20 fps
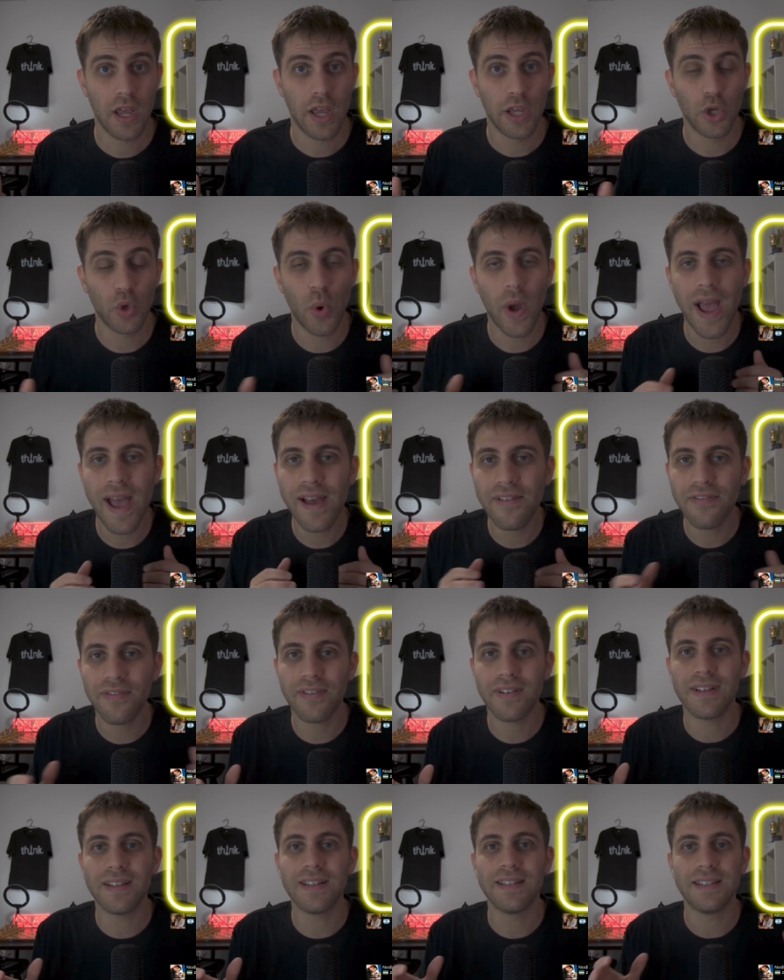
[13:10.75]
You have
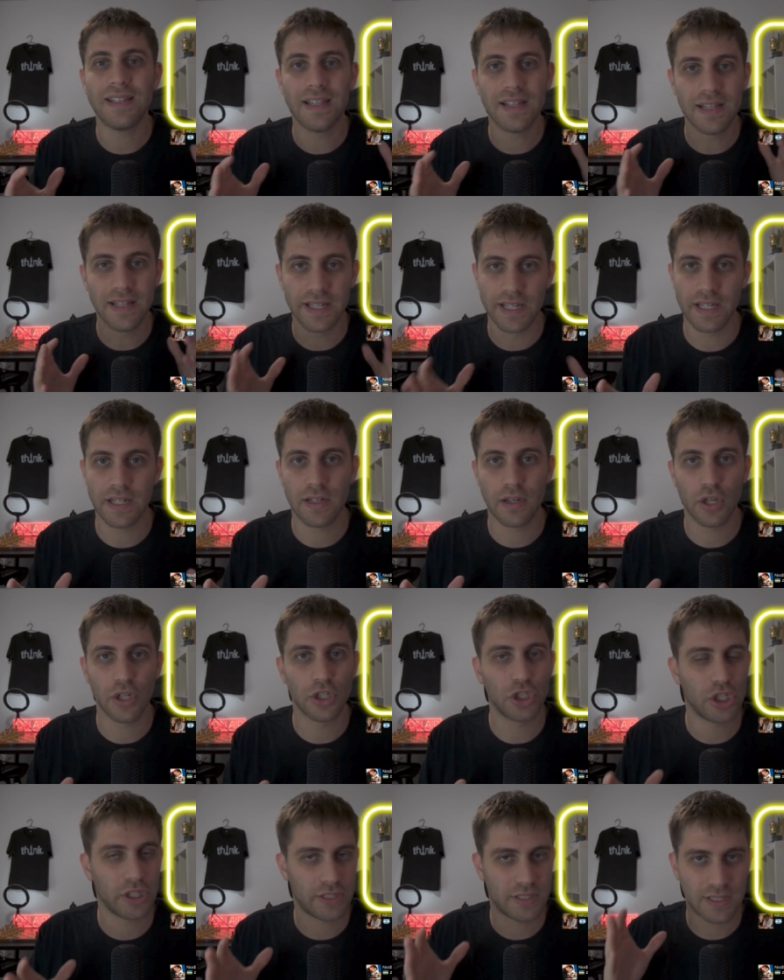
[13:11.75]
the link,
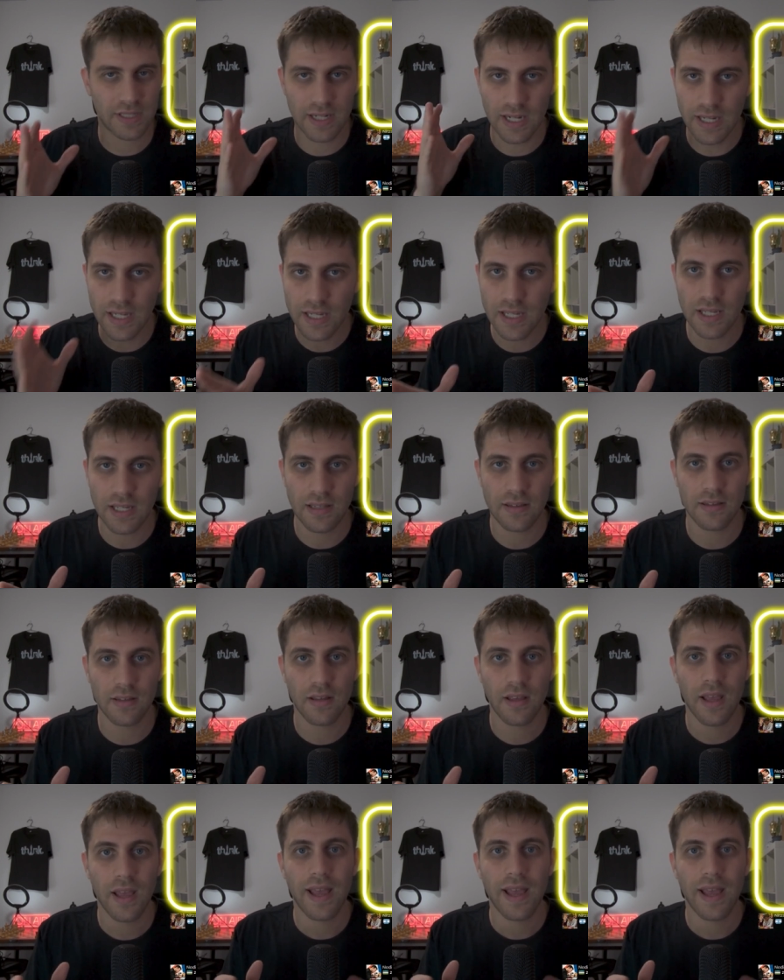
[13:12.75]
just click it.